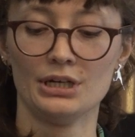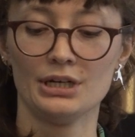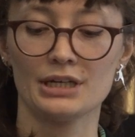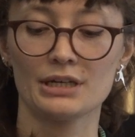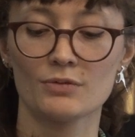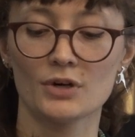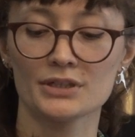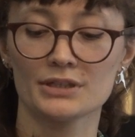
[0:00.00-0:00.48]

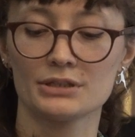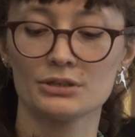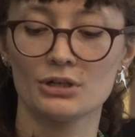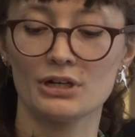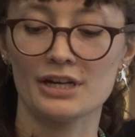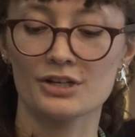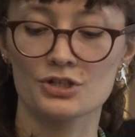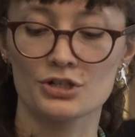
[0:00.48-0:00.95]
He wanted a
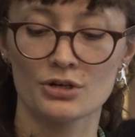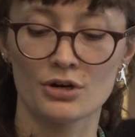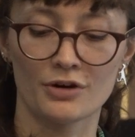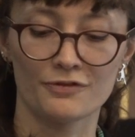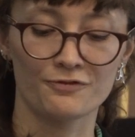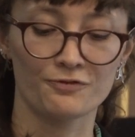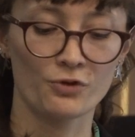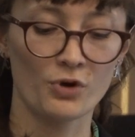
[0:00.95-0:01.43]
collection
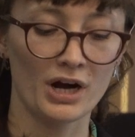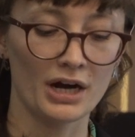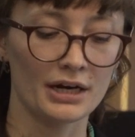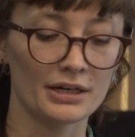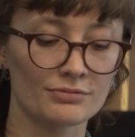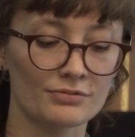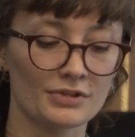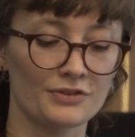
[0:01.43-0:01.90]
of
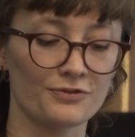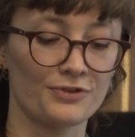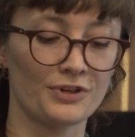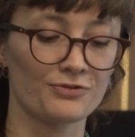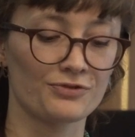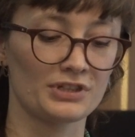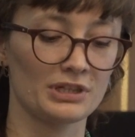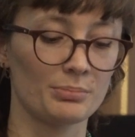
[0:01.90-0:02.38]

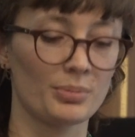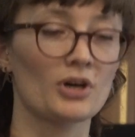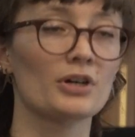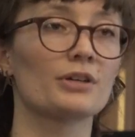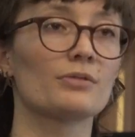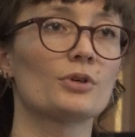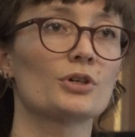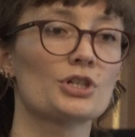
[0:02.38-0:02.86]
450
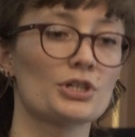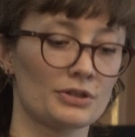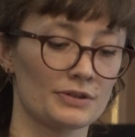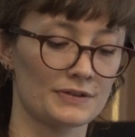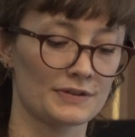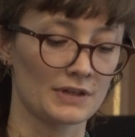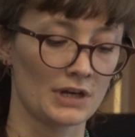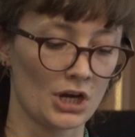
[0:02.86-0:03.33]
pocket
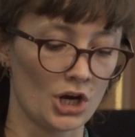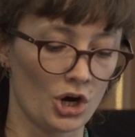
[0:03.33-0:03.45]
watches